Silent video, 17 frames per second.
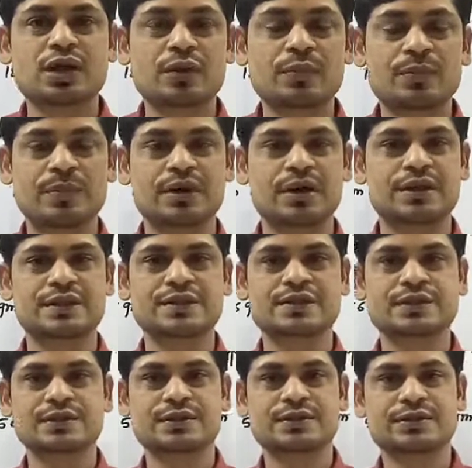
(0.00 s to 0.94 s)
of
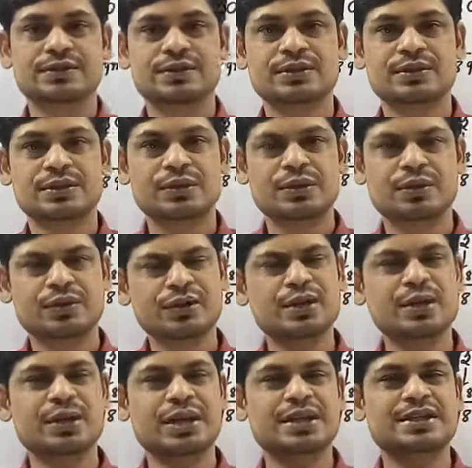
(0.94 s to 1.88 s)
mass. We
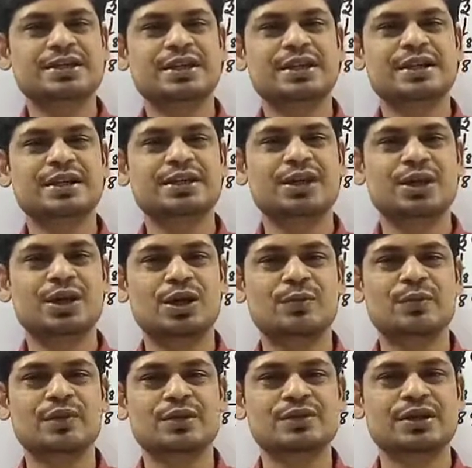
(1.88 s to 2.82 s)
have already studied the law
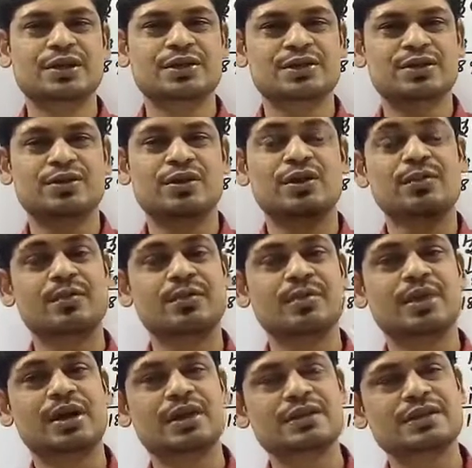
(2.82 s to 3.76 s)
of conservation of
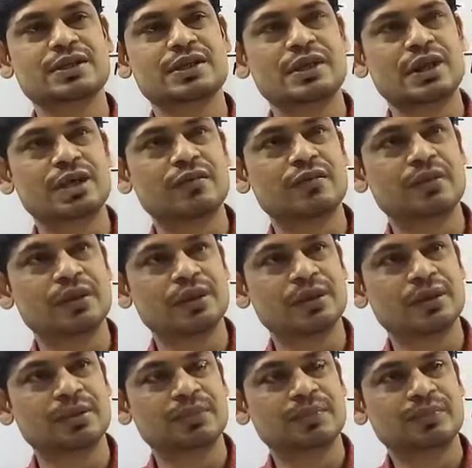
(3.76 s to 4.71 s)
mass in
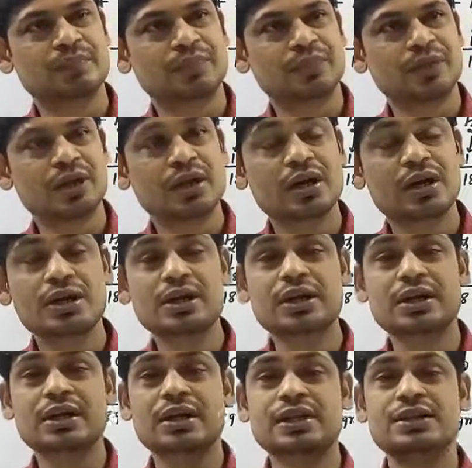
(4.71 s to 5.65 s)
our
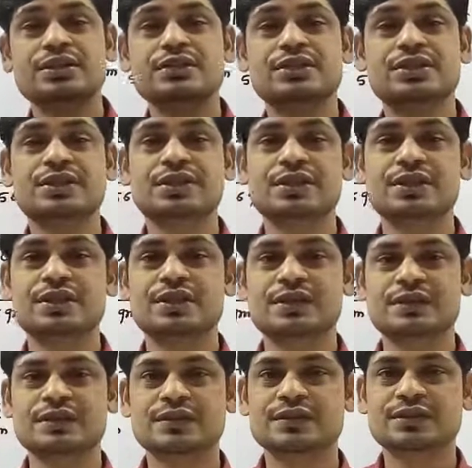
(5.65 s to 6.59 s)
undergraduate
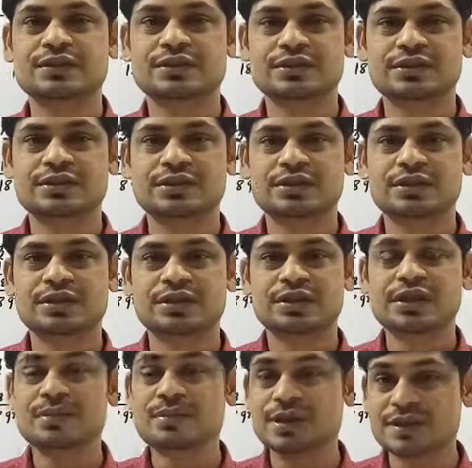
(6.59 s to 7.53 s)
studies.
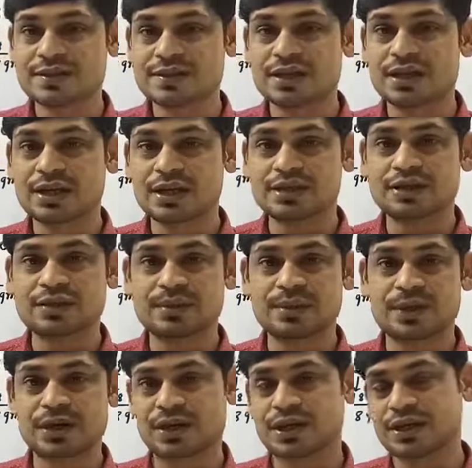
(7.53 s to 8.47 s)
The mass can neither
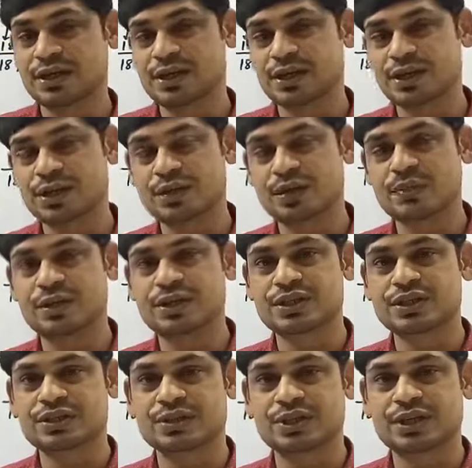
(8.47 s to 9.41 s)
be created nor be
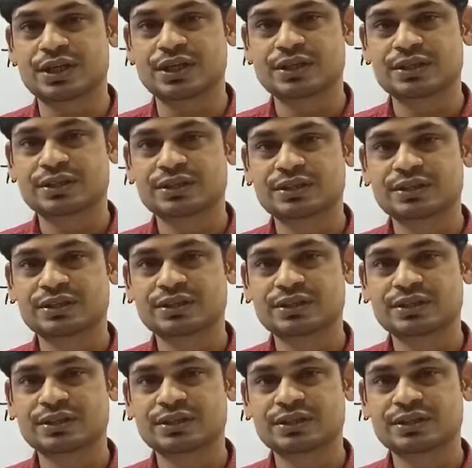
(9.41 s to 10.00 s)
destroyed,